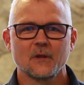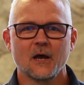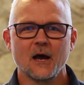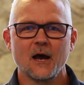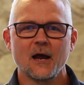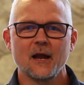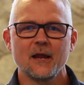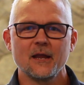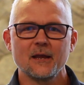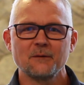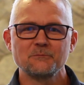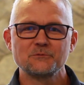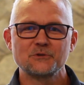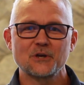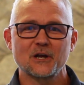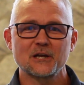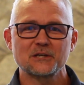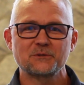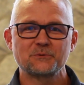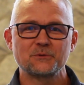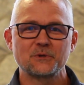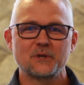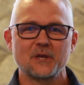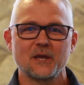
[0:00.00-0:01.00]
Hi, I'm
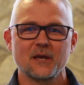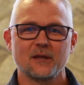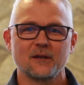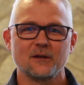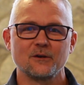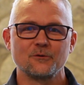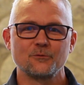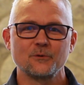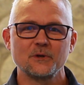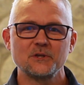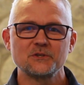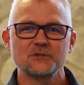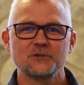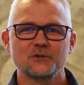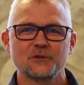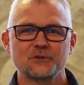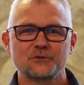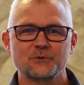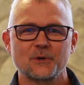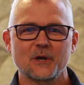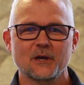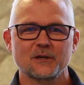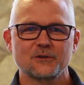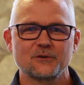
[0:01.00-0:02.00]
Josh Buchanan,
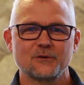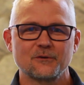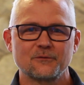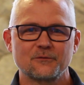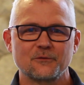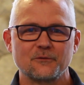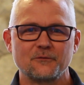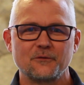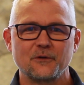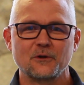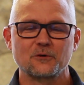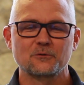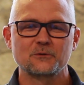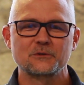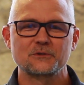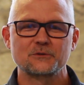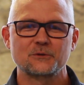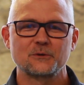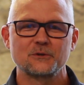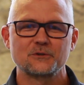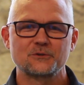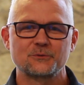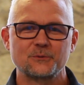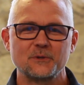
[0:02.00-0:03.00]
Regional Director for Vail
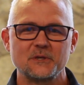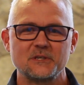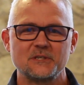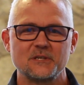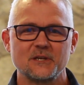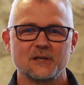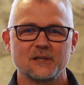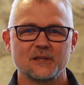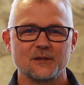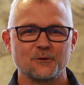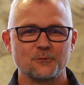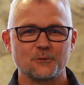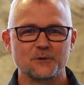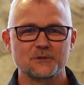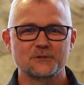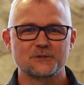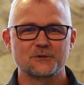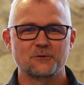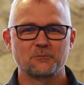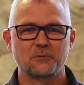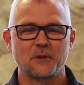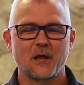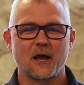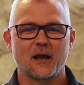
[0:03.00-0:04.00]
Resorts Retail at
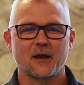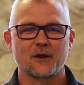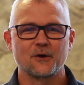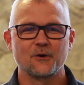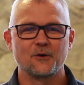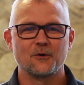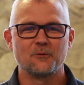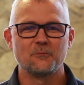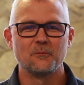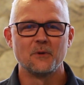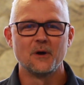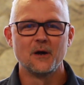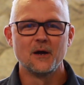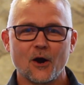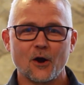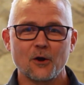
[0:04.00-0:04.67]
Whistler Blackcomb.